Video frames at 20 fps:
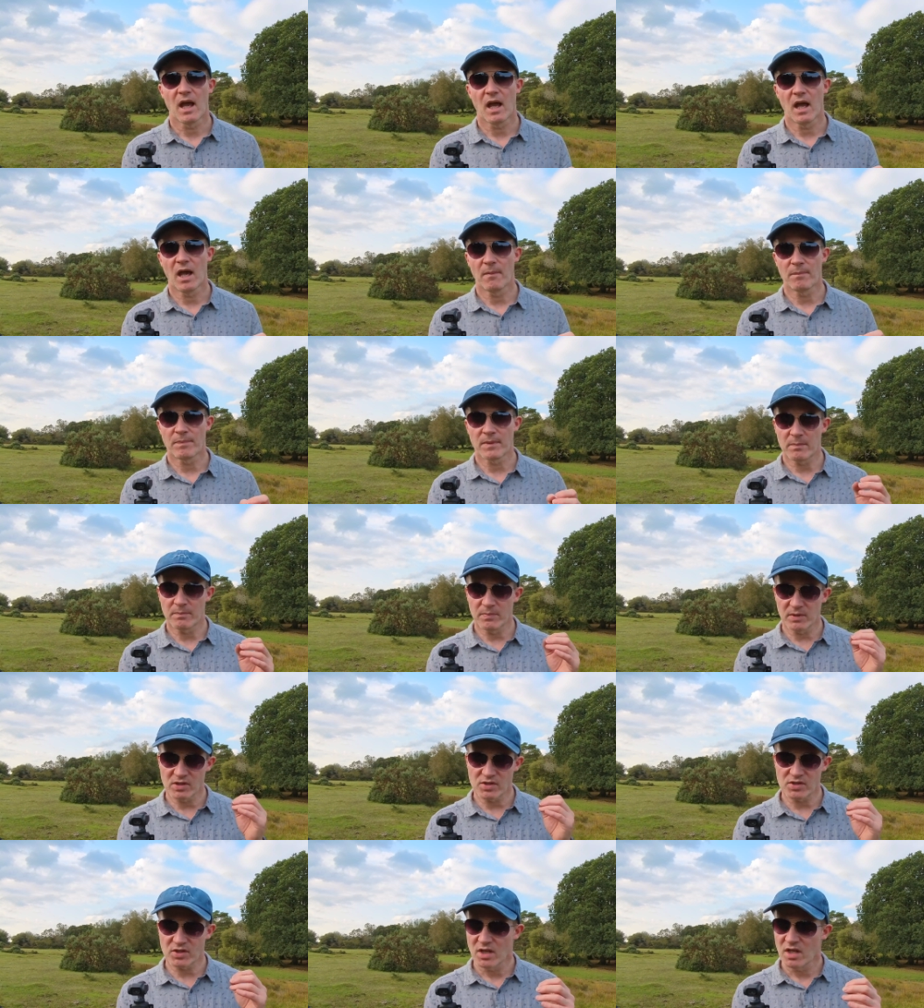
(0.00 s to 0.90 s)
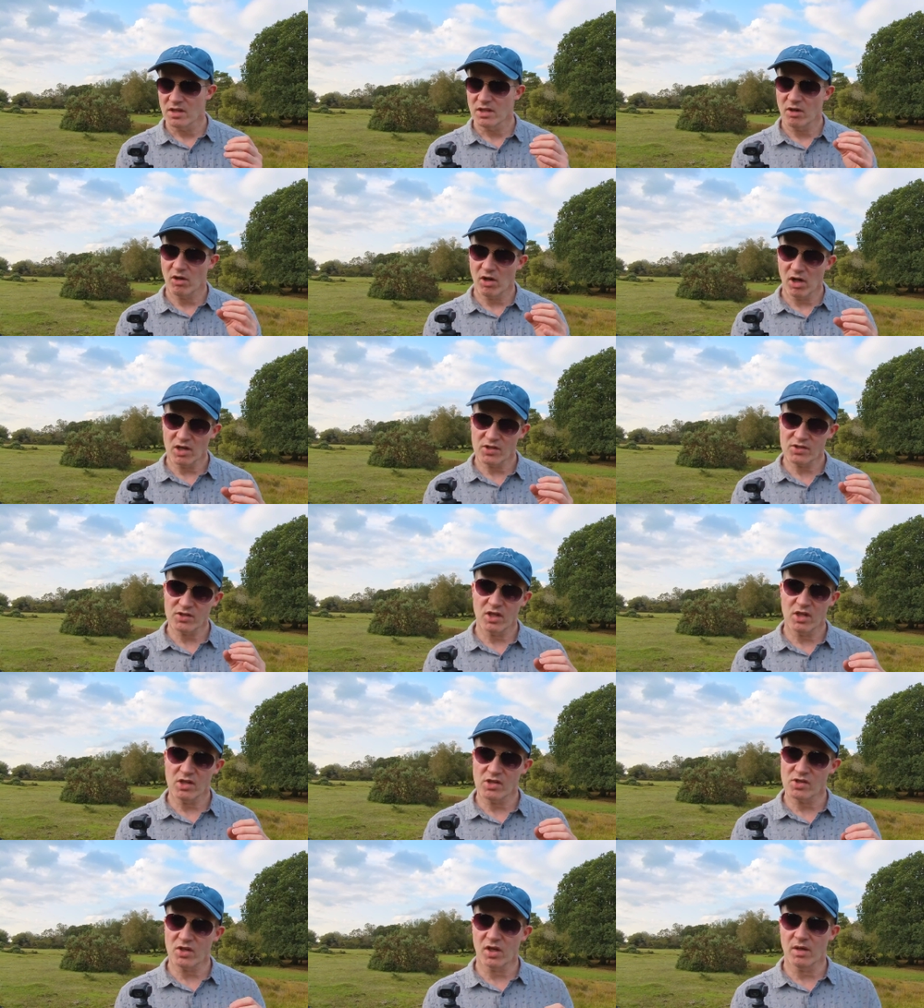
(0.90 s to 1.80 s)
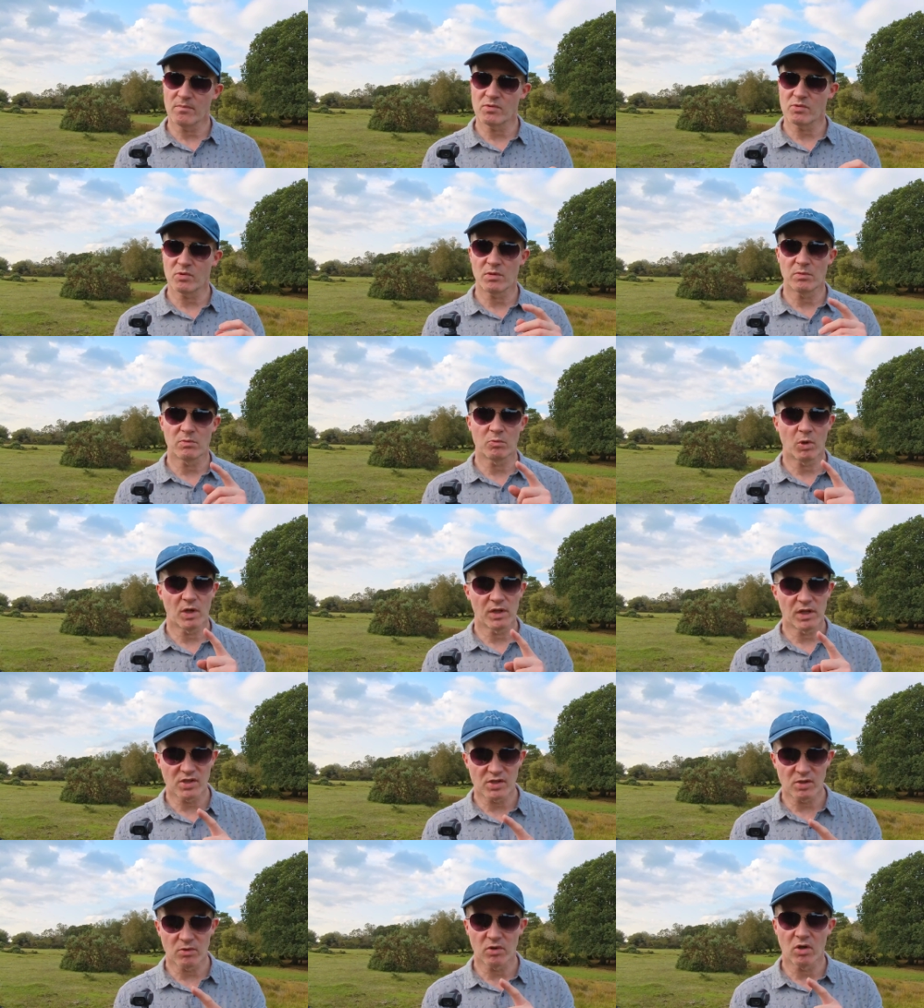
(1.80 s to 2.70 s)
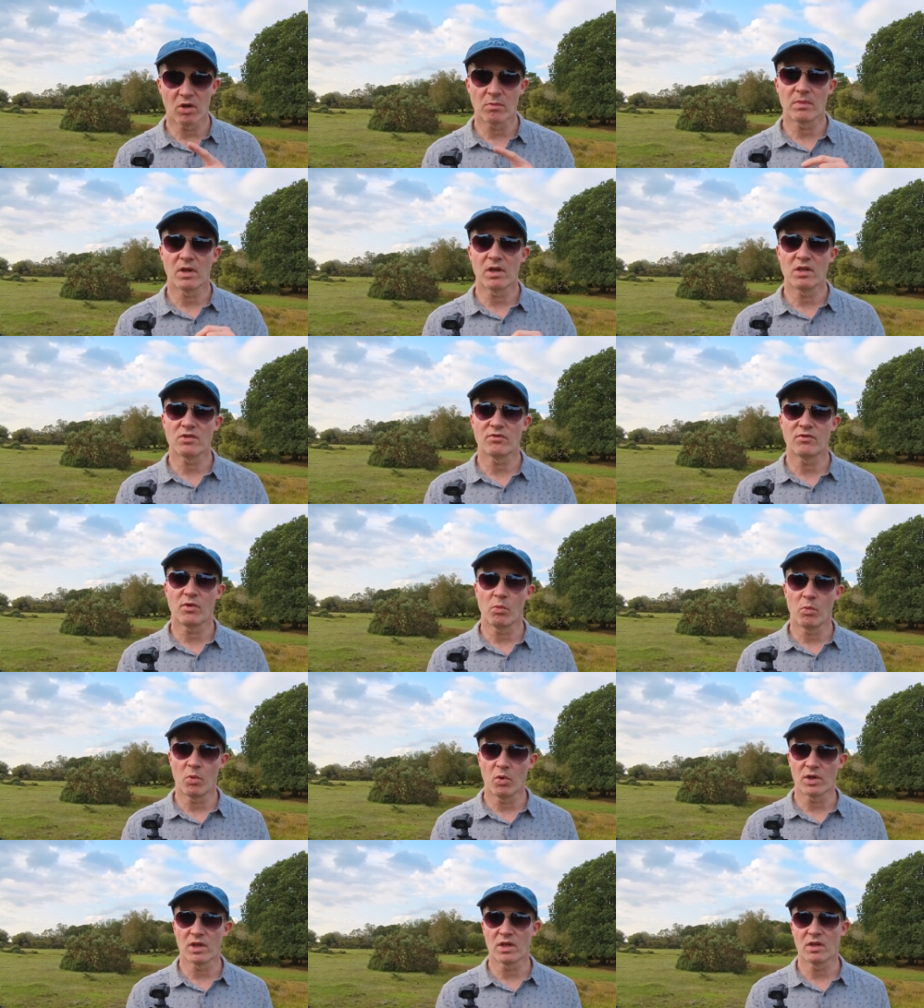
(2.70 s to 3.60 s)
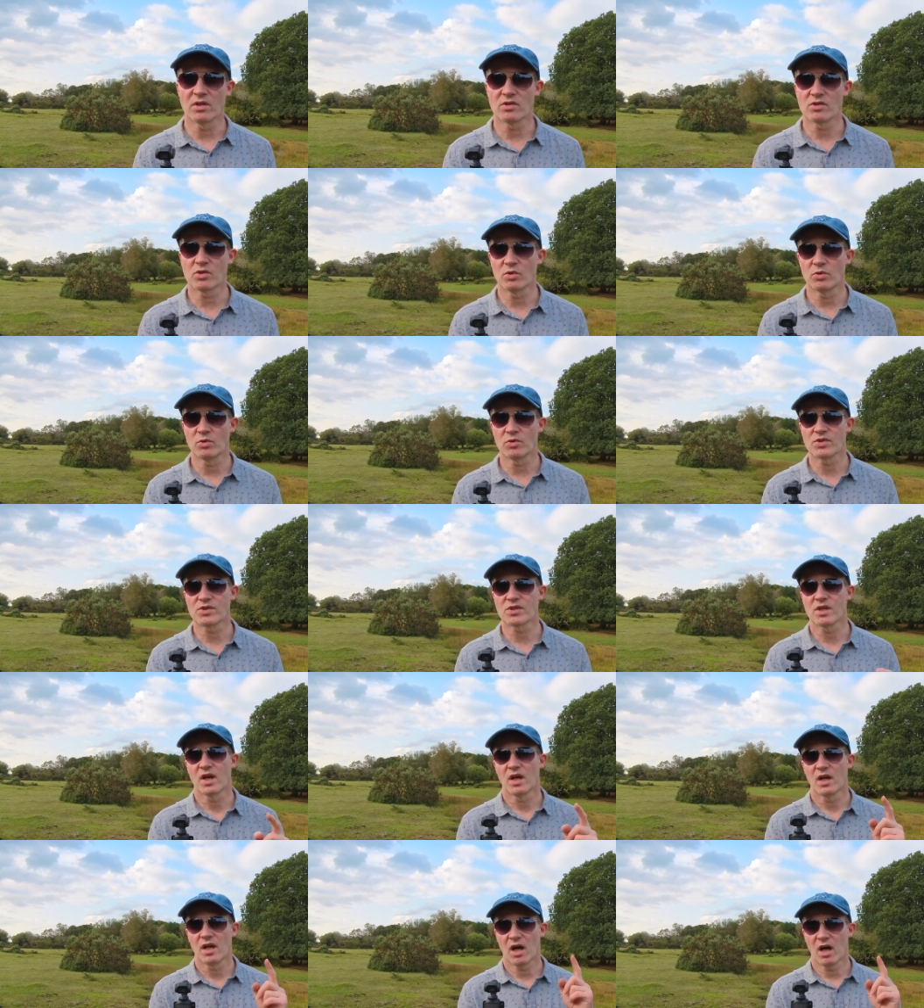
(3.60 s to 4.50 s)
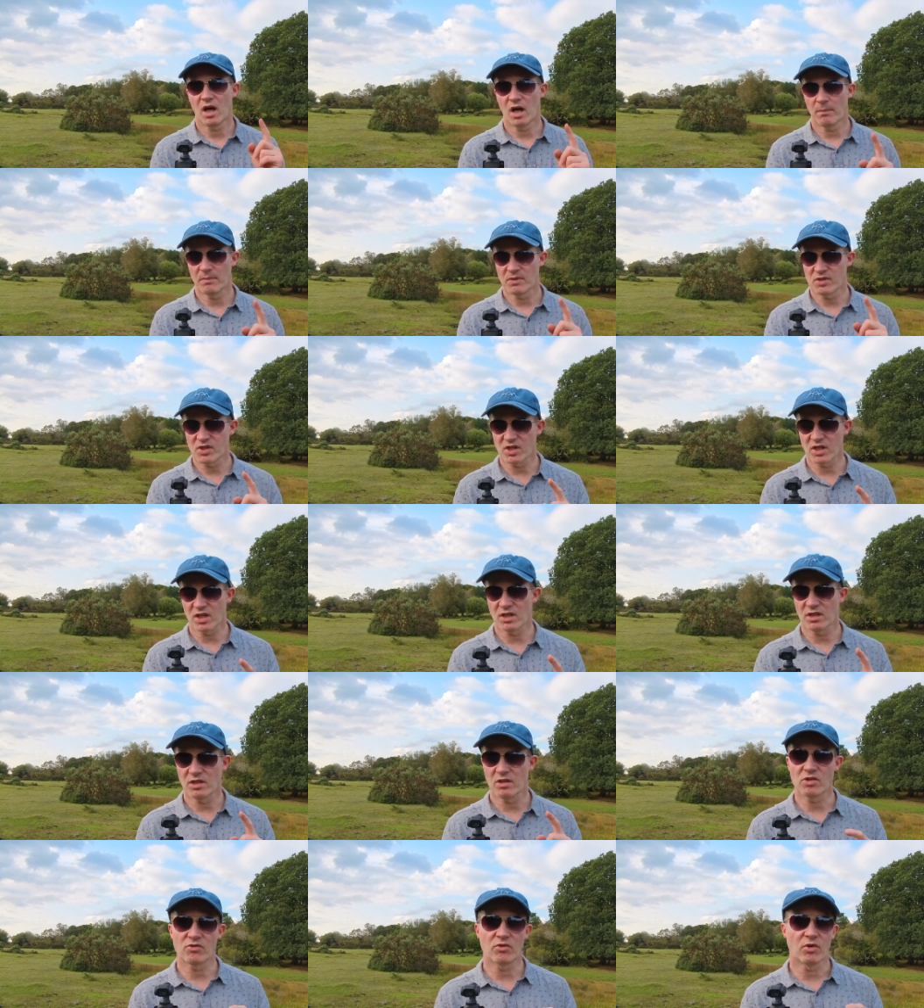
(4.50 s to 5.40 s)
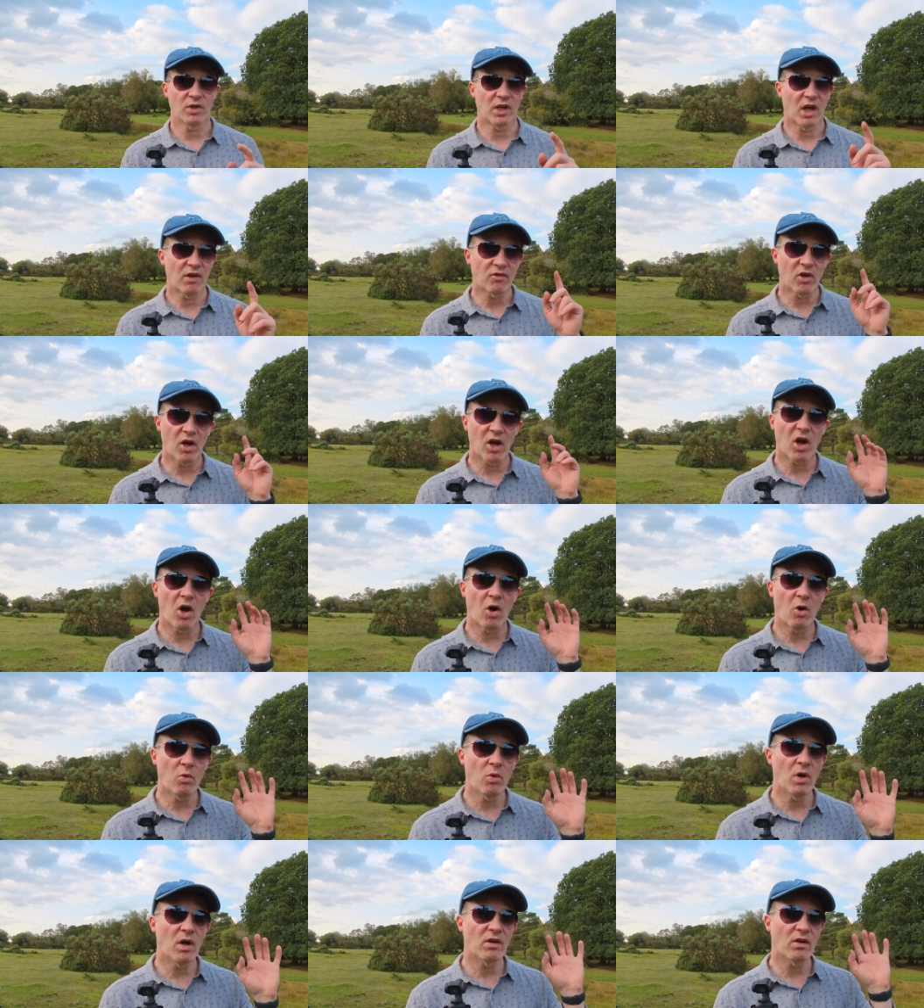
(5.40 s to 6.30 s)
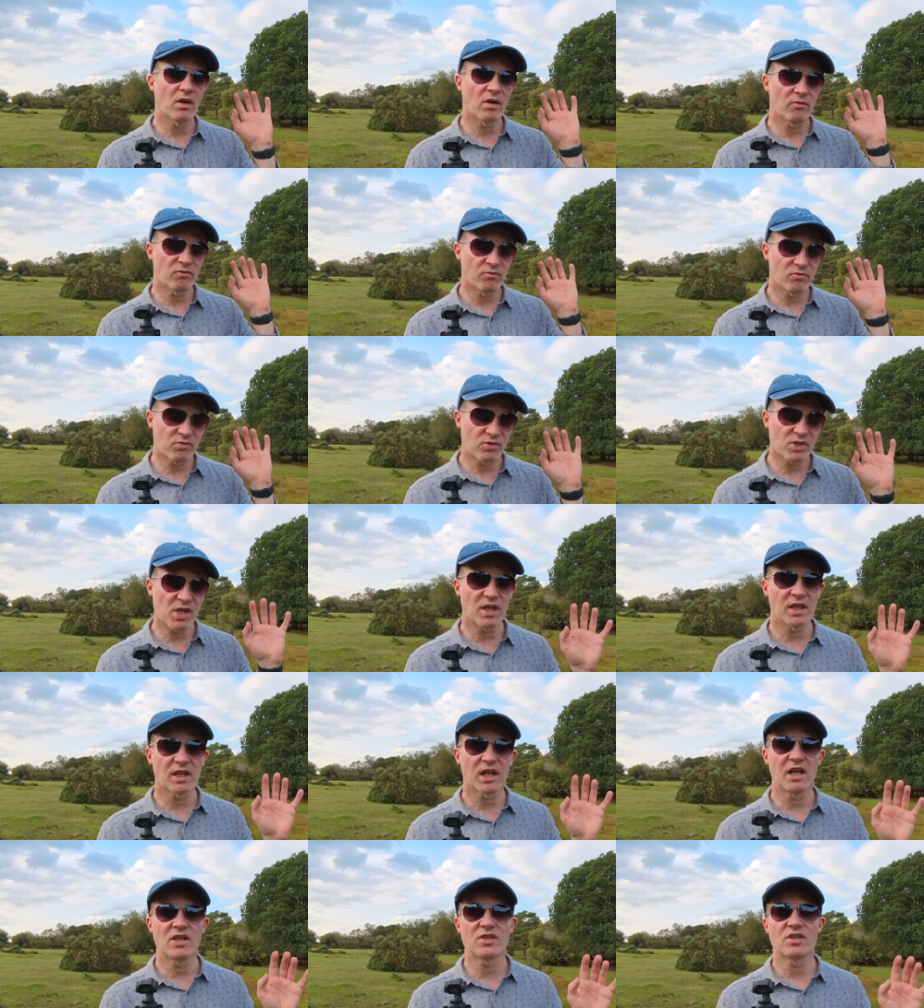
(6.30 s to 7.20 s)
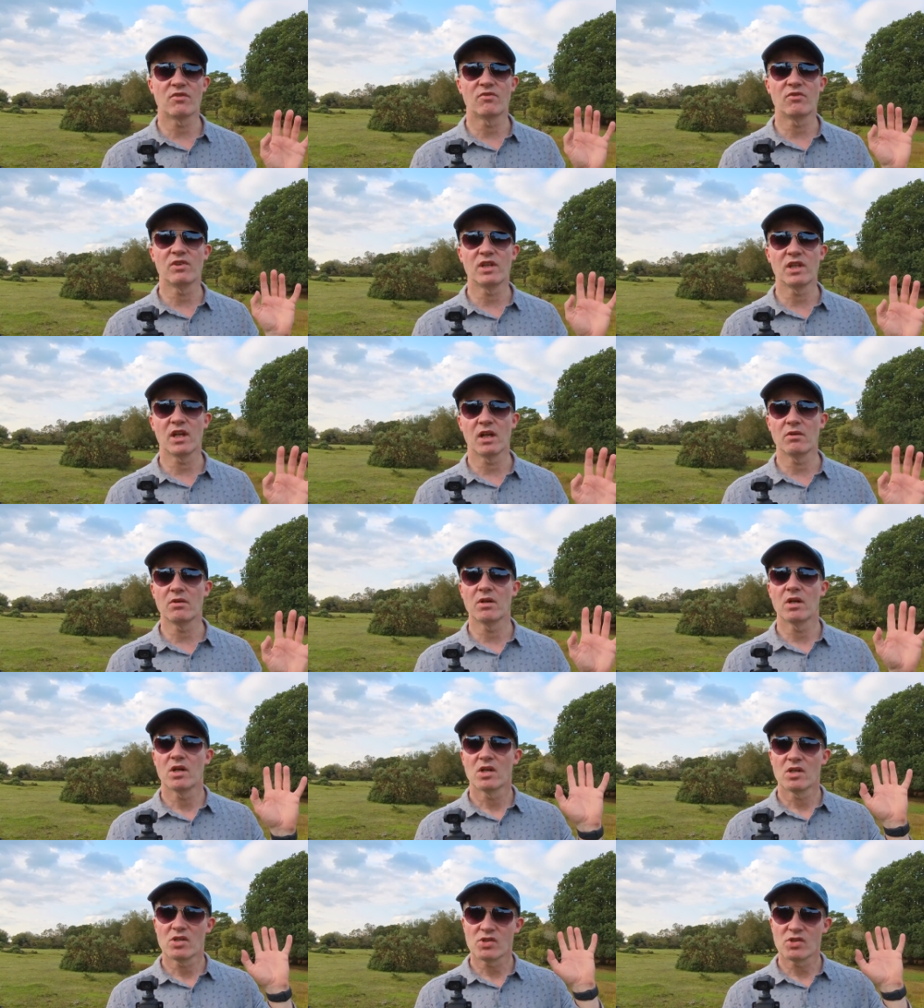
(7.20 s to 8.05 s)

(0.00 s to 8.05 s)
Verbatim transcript: Um, but there are certain times we, where the tilt lock mode for walking tours are particularly useful. Now I've got a whole uh, dedicated video